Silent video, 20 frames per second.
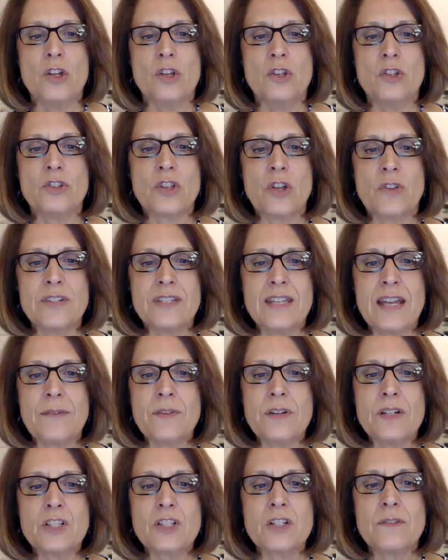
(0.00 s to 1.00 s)
So, the
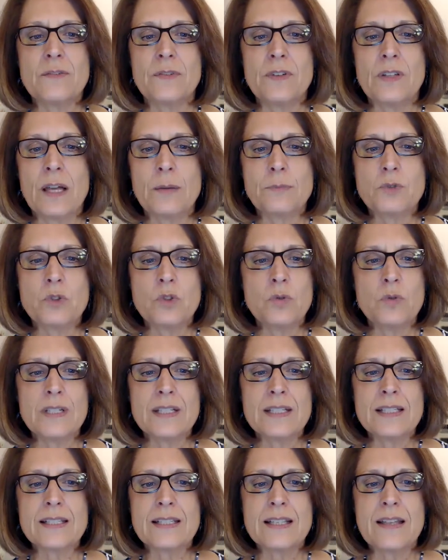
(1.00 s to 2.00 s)
definition of
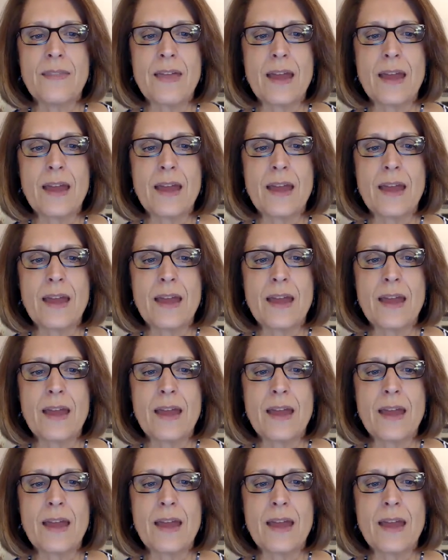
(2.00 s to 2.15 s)
voluptuous,